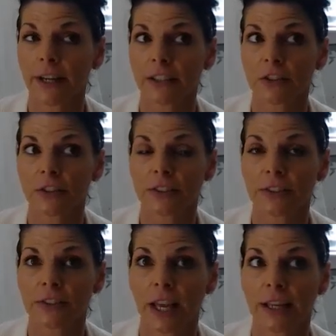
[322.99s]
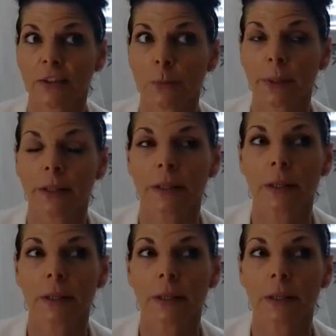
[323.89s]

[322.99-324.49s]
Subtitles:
fragile signs, but